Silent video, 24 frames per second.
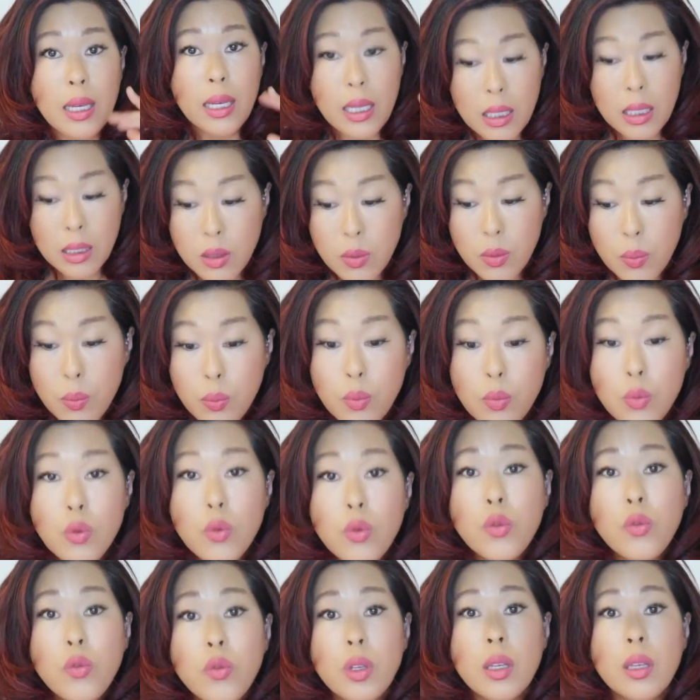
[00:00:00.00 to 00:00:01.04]
It's
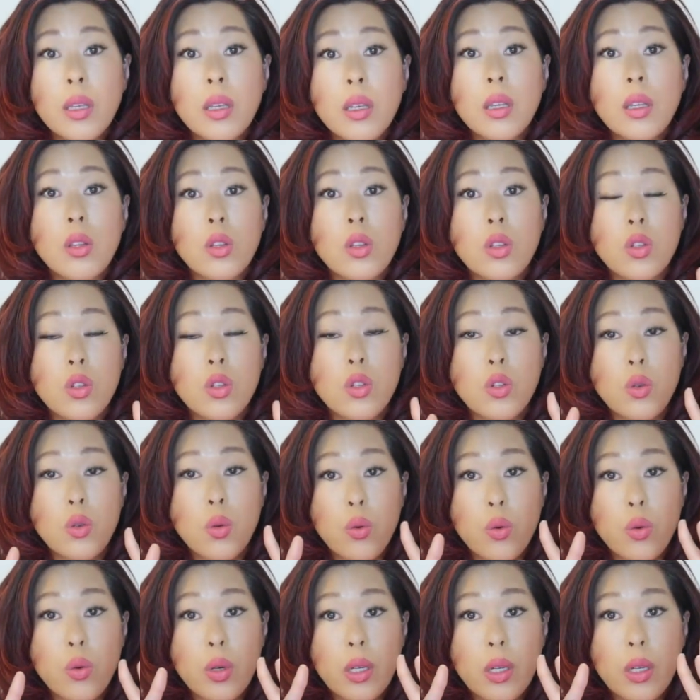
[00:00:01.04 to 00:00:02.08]
moving the
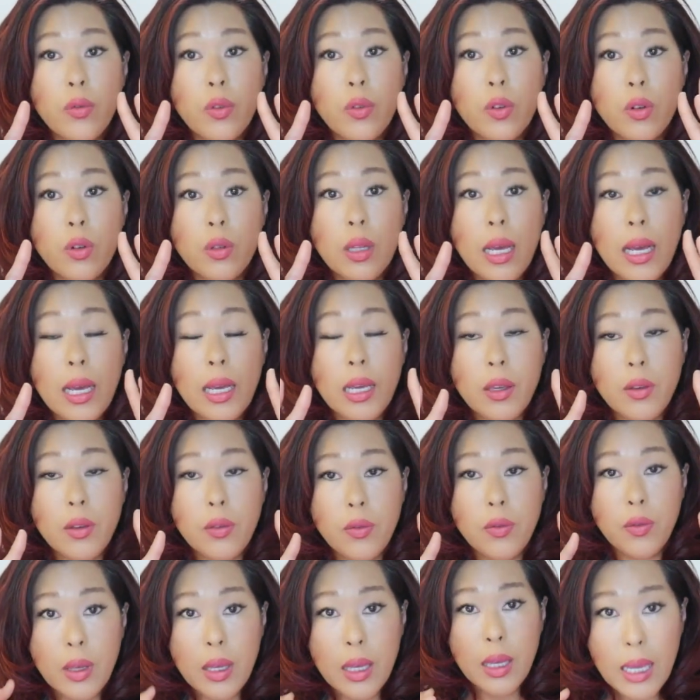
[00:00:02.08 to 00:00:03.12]
story of your
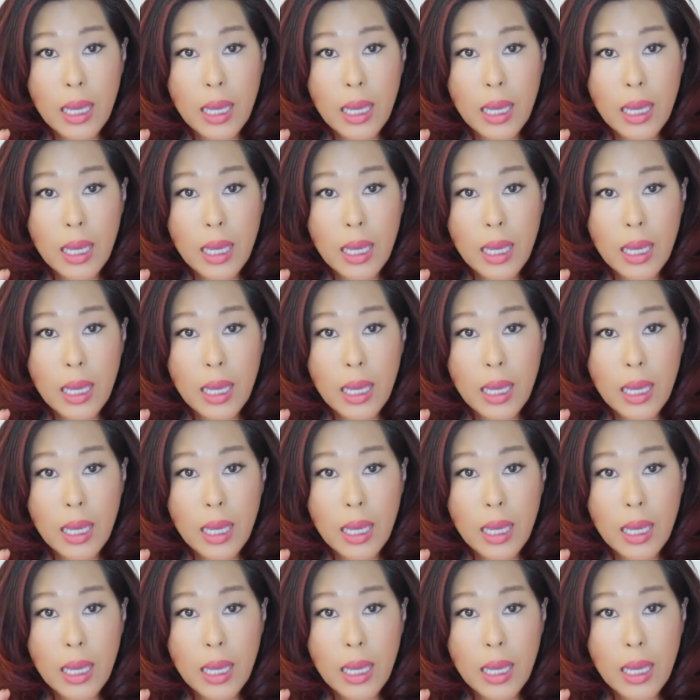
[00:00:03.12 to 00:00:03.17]
life